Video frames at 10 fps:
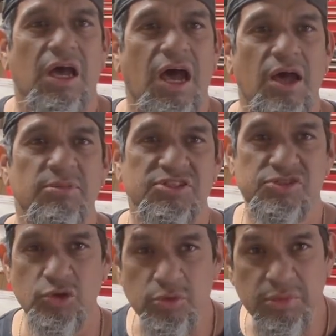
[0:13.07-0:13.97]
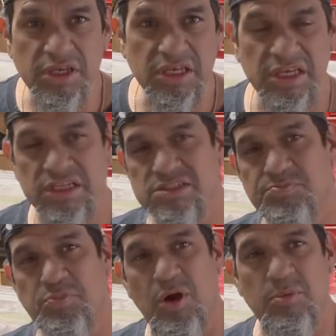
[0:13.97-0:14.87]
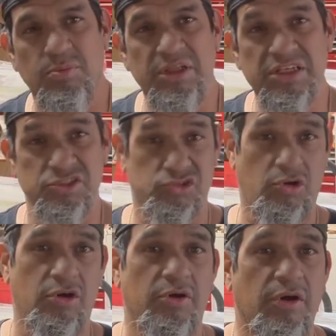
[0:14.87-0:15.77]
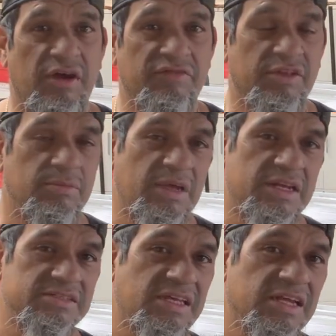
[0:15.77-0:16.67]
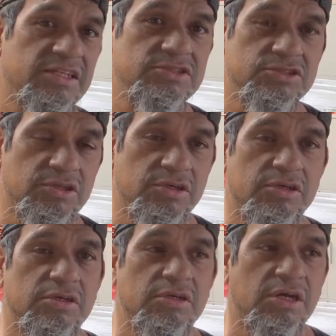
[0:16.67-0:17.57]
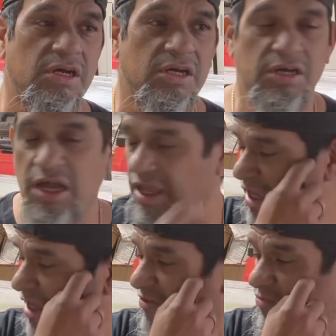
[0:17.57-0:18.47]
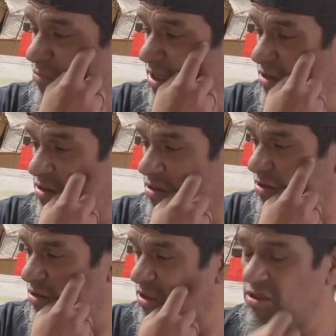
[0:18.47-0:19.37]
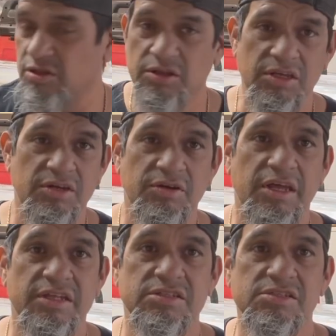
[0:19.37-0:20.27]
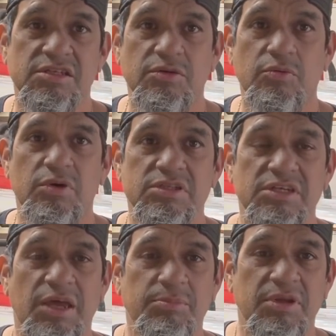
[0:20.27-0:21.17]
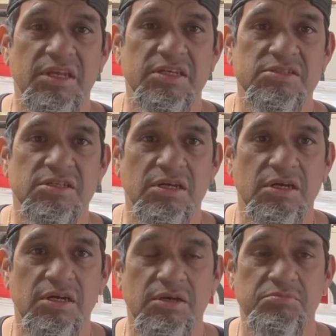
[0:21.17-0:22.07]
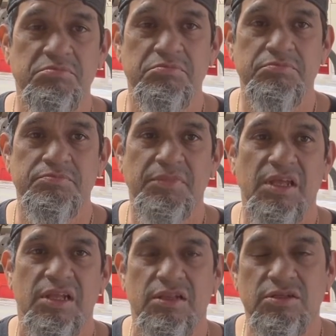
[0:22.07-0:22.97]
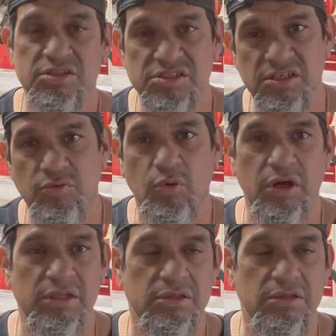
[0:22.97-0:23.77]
I'm assuming it's probably a Starcraft. I'm not exactly sure. I have been looking on the internet to see what type it is. Look to see what